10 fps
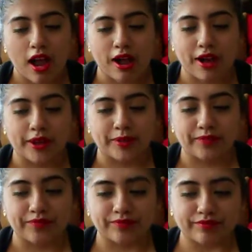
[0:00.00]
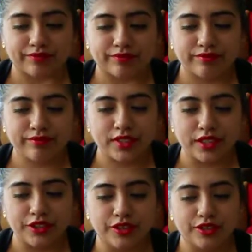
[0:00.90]

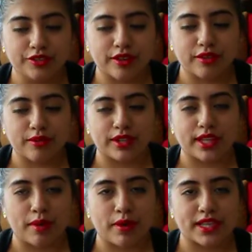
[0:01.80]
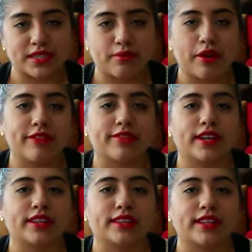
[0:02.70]
You are the one that makes it
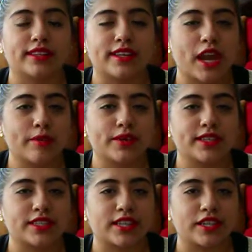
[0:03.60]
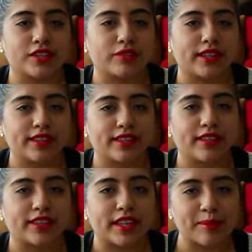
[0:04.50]
perfect. Like, the camera isn't going to do anything.
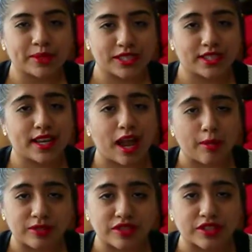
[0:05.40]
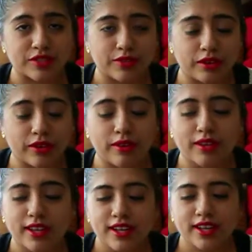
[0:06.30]
Like, the camera just captures the photo.
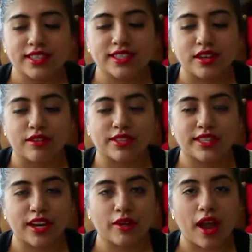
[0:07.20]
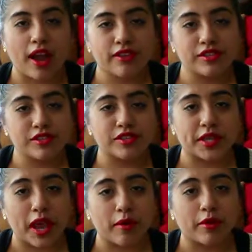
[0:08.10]
So it's kind of how you use the
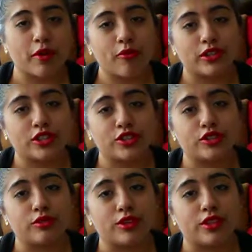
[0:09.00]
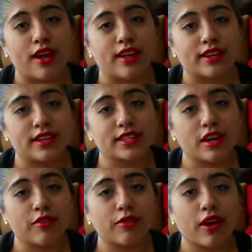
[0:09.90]
camera and what you do with your editing
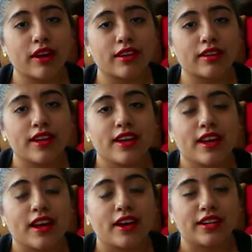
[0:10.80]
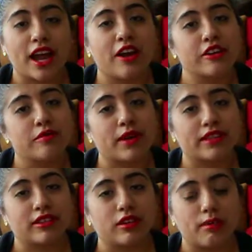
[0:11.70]
software on how you
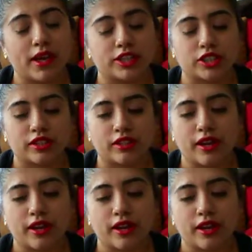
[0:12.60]
make the good picture.